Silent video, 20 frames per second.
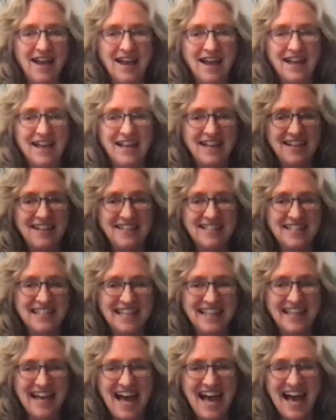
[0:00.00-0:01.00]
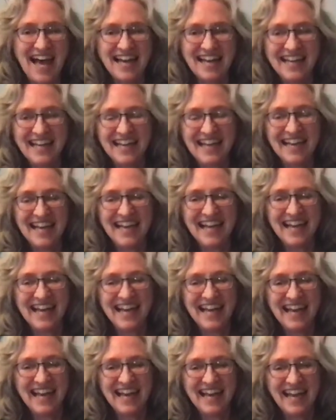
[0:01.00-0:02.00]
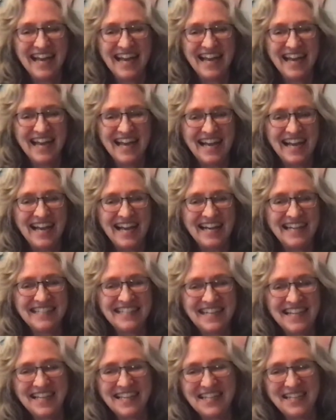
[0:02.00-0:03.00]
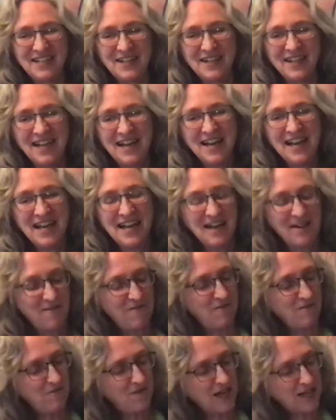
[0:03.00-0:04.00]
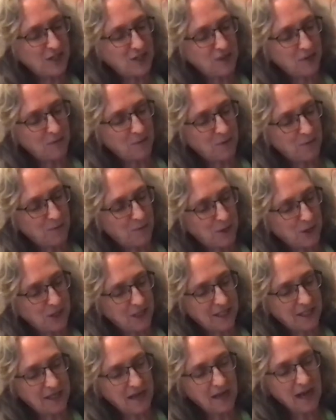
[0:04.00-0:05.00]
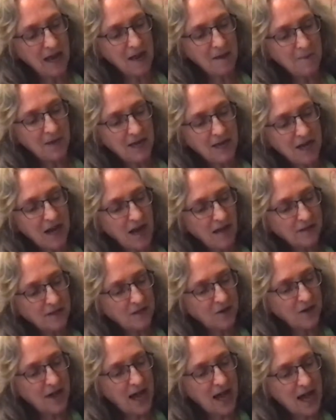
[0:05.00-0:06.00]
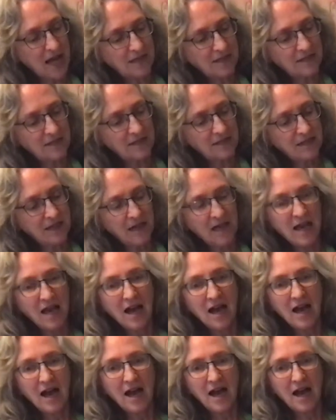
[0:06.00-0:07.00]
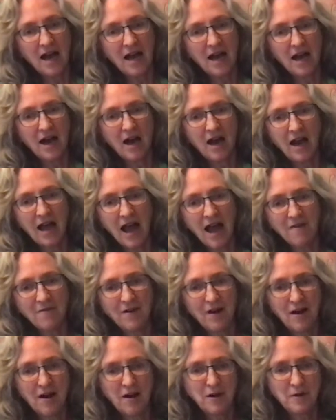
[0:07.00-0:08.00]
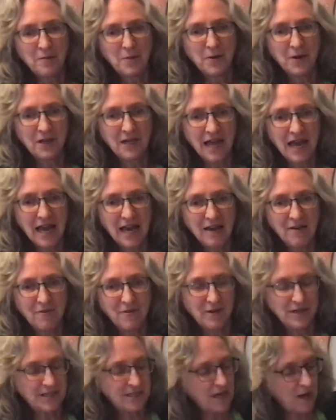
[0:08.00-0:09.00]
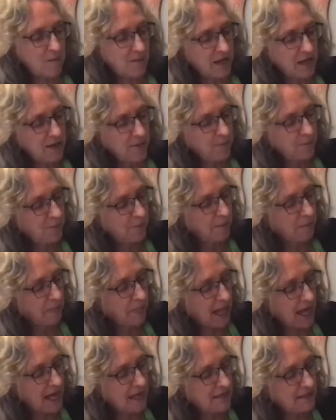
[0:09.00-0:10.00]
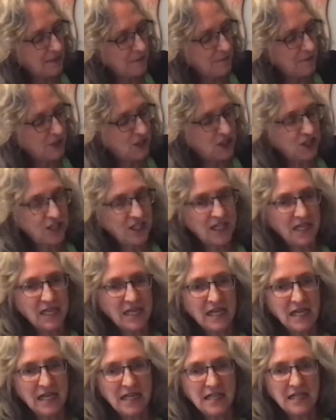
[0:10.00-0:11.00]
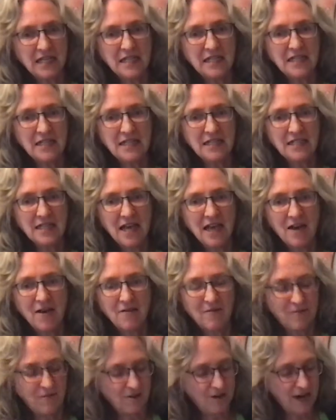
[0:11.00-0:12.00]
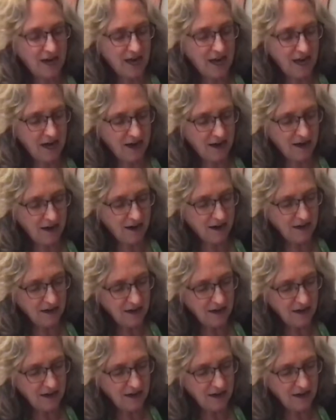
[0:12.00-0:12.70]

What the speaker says: And you see that? It's a little vegetable person, but it also has half a hard-boiled egg for a tummy and some cheese for hair.